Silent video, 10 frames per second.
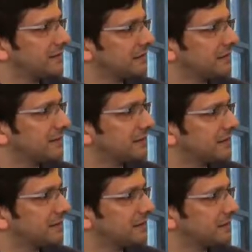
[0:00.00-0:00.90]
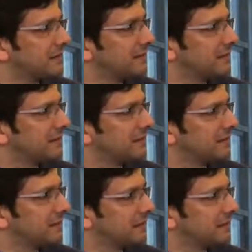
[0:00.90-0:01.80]

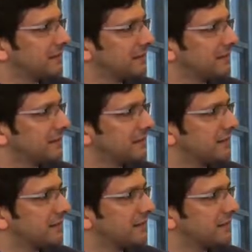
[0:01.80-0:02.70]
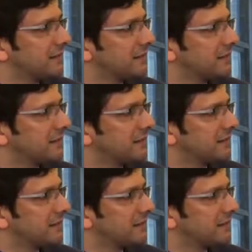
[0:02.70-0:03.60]

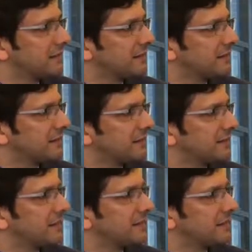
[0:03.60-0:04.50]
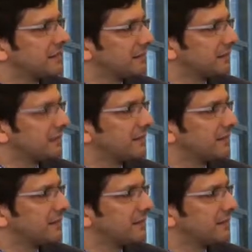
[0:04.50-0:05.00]
The person shown says nothing.